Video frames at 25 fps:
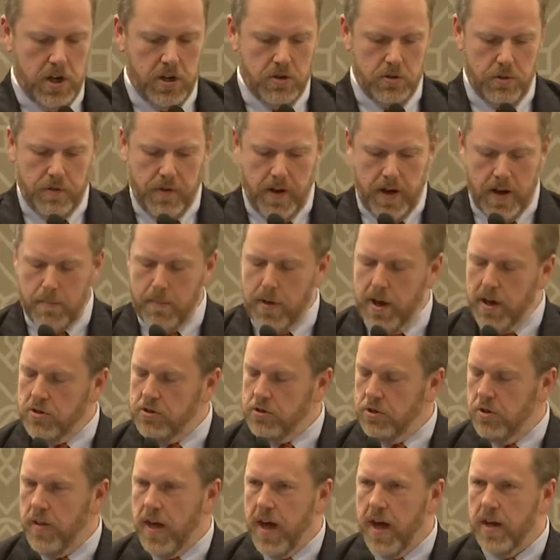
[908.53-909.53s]
So we've got to make
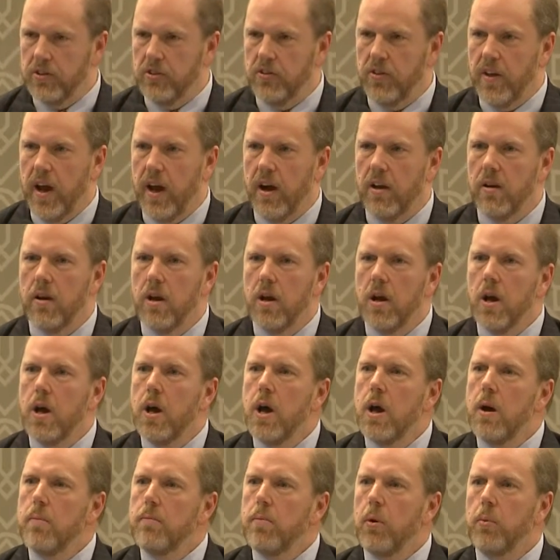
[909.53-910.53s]
sure that's there.
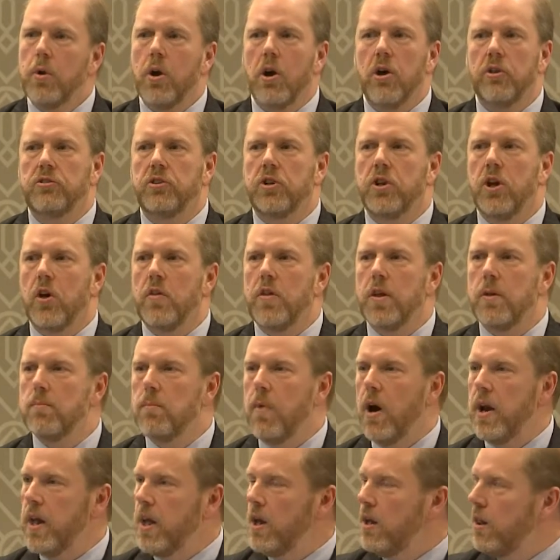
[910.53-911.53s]
But we also know that
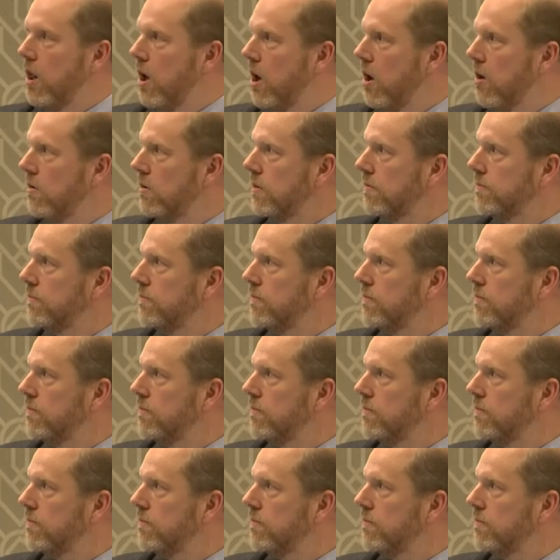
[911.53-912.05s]
money alone